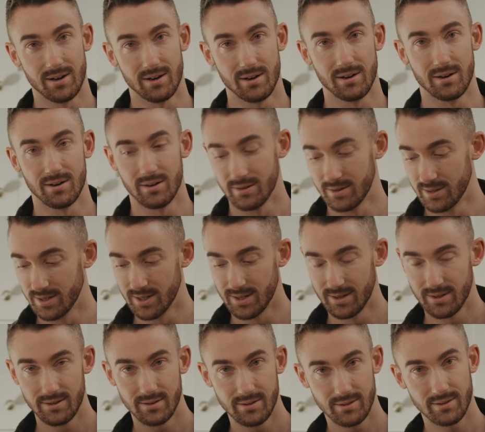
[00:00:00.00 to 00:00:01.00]
are
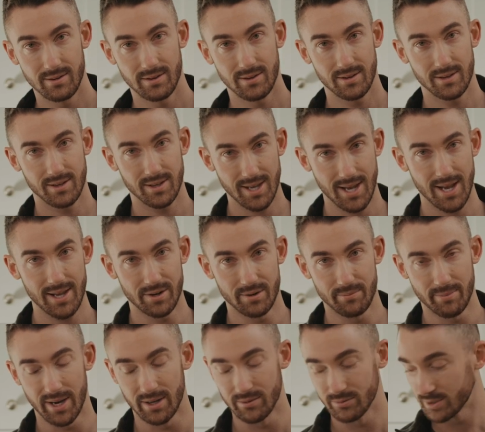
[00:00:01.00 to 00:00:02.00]
Canon
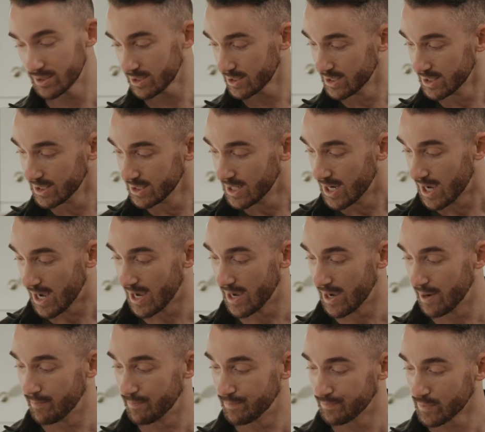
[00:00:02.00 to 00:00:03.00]
mount.
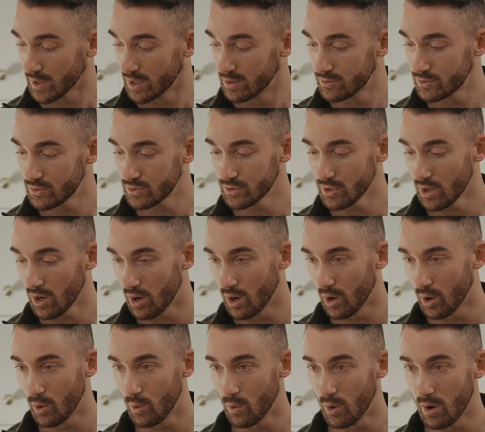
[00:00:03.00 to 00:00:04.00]

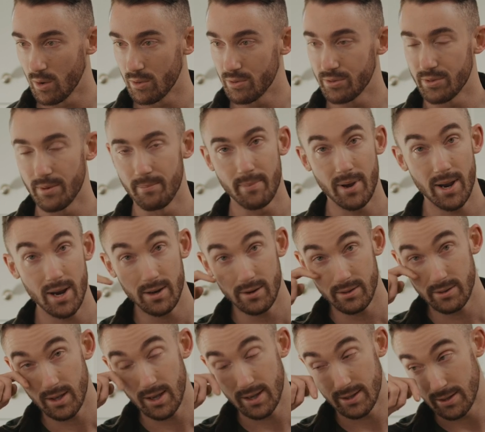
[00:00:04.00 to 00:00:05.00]
So the main
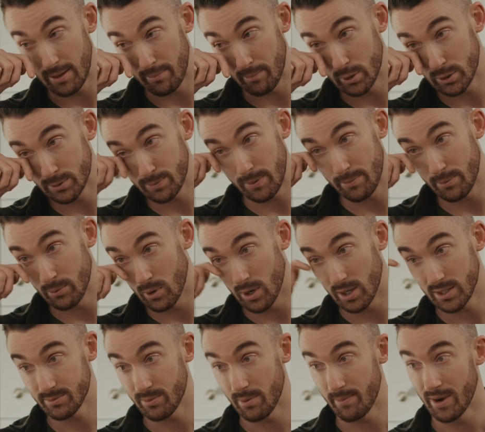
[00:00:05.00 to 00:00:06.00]
thing that most people
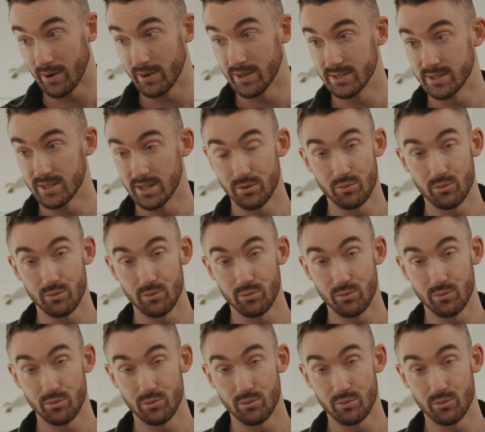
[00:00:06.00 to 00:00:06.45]
ask me about is the